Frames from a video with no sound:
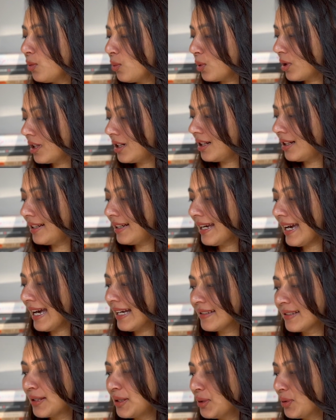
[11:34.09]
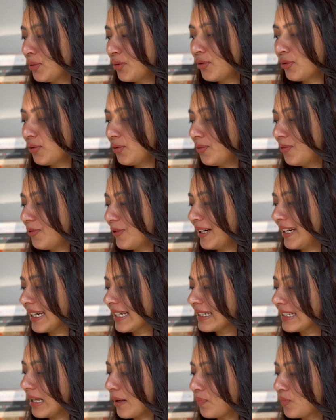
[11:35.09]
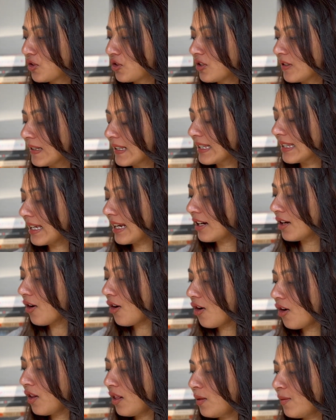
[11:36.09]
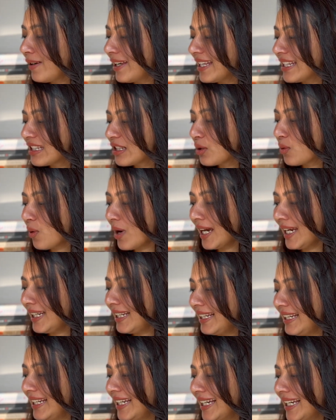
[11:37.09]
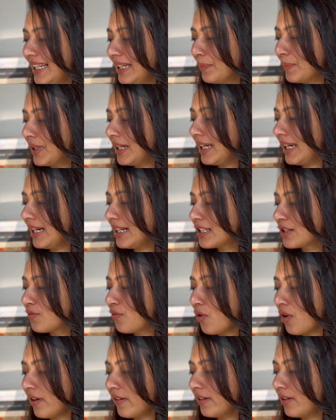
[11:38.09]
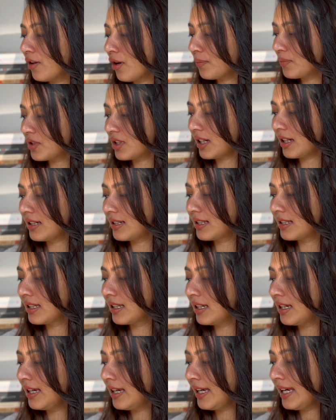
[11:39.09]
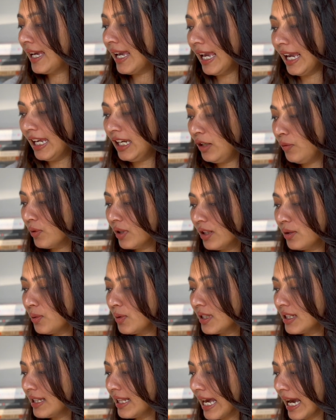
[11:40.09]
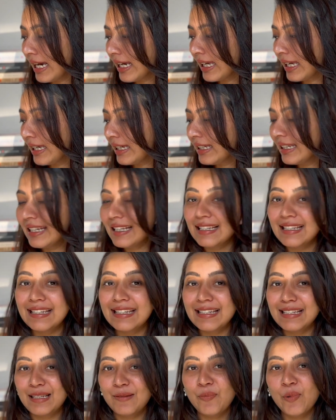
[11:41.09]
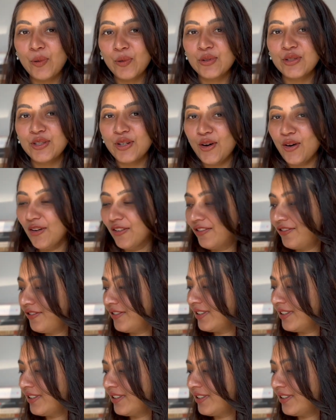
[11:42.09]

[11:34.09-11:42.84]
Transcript: world has no room for exceptions and always quietly eliminates foreign objects. Anyone who is lacking is disposed of.